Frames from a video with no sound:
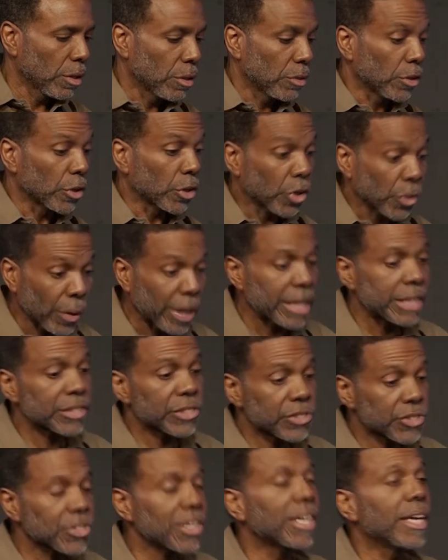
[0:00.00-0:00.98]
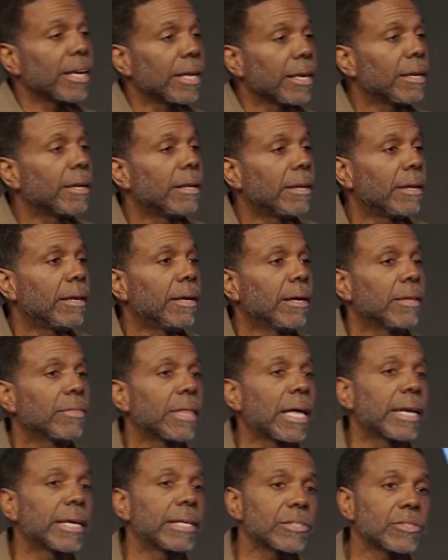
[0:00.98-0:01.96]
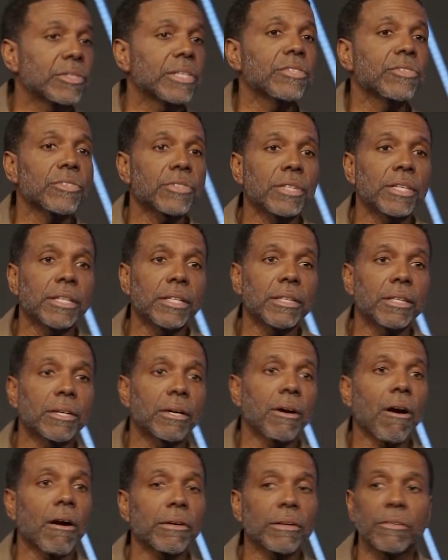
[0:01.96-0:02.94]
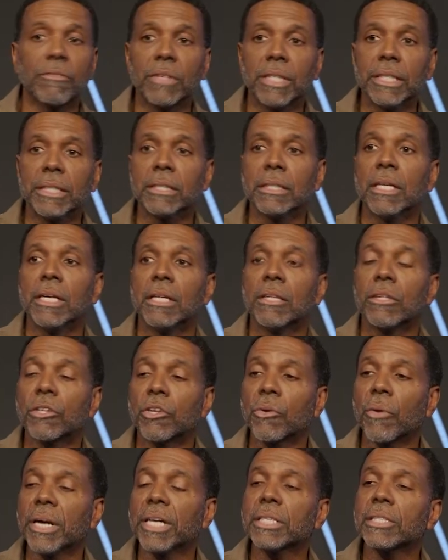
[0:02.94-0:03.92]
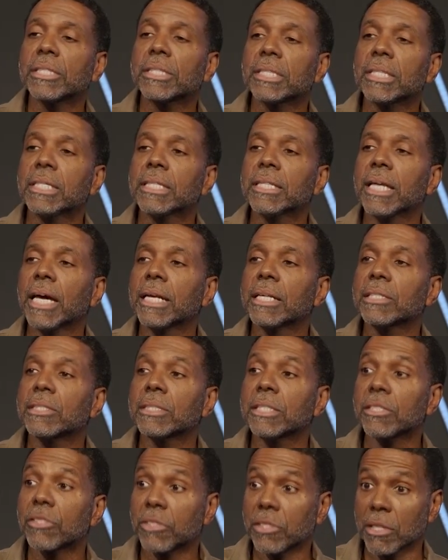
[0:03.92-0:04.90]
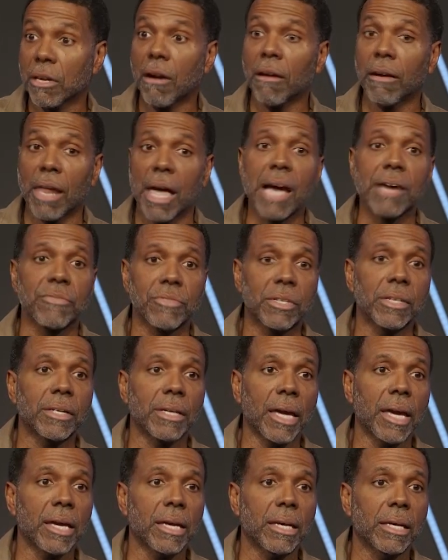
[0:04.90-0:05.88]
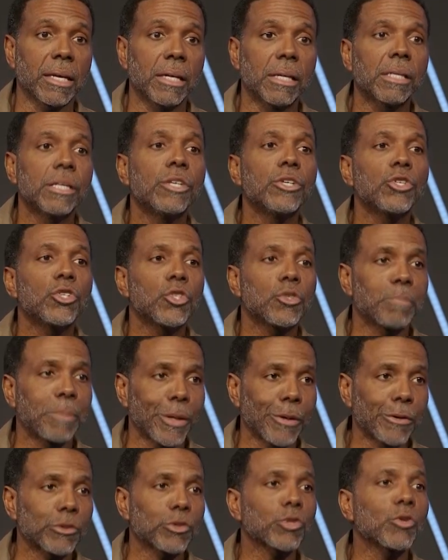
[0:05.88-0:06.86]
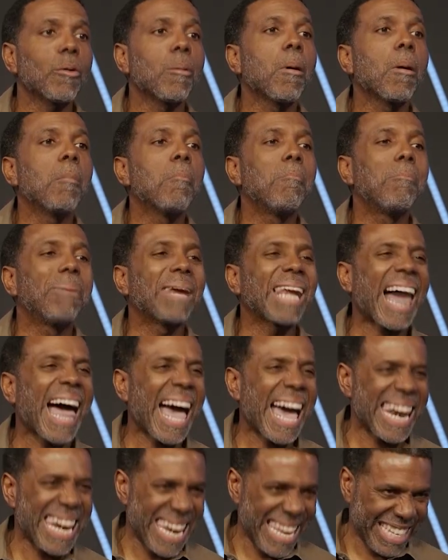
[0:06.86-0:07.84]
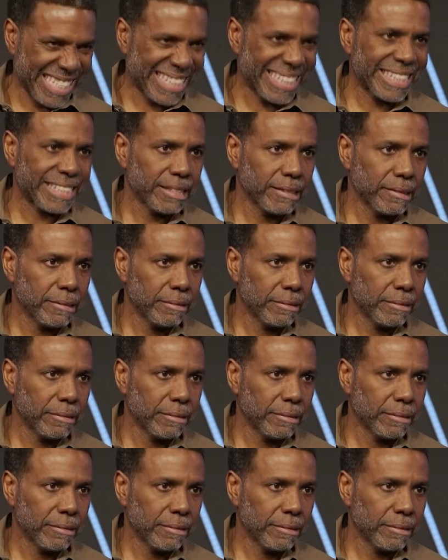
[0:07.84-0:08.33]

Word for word: The greatest sin that existed in the Garden of Eden, the greatest sin that exists in our lives today, spiritual blindness.